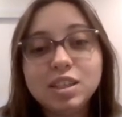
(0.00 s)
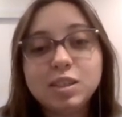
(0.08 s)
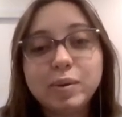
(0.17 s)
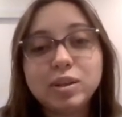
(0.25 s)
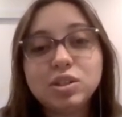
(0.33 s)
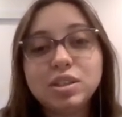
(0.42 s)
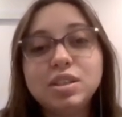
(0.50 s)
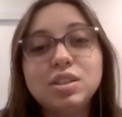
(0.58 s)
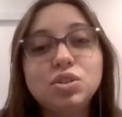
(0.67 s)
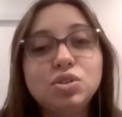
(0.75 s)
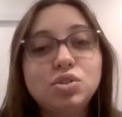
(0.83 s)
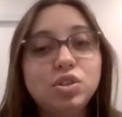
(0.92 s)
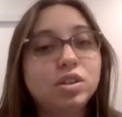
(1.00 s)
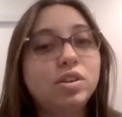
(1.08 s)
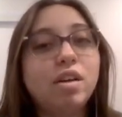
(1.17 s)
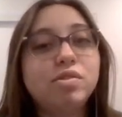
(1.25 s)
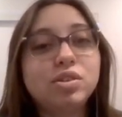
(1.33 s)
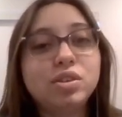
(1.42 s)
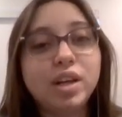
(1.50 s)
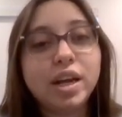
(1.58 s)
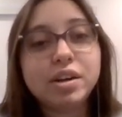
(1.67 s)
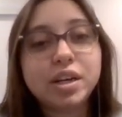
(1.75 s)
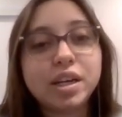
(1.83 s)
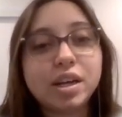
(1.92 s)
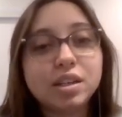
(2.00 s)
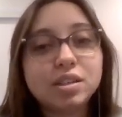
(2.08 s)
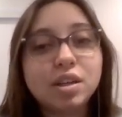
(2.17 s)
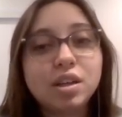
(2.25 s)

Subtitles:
especially in these geographical areas